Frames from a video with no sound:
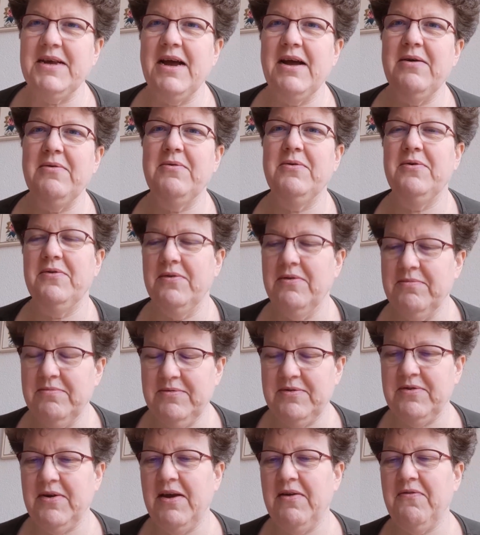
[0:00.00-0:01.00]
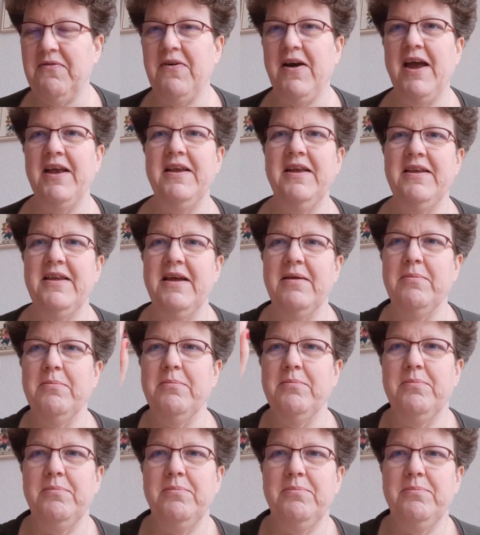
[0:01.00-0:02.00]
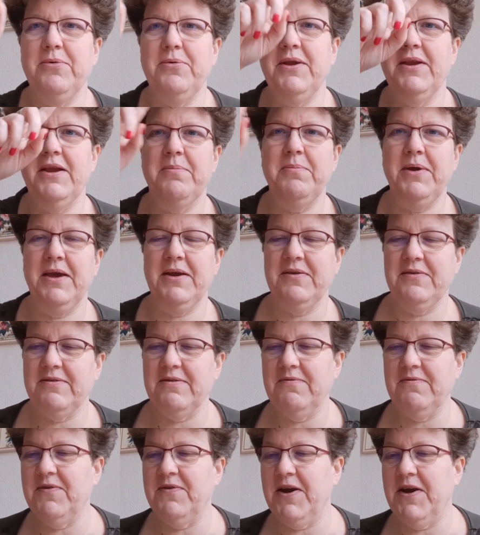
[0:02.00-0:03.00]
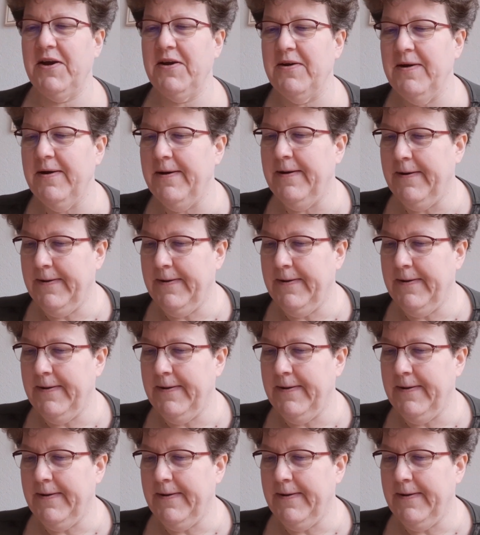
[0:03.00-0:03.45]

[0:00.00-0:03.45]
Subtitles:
I will try and find it and put it up here somewhere.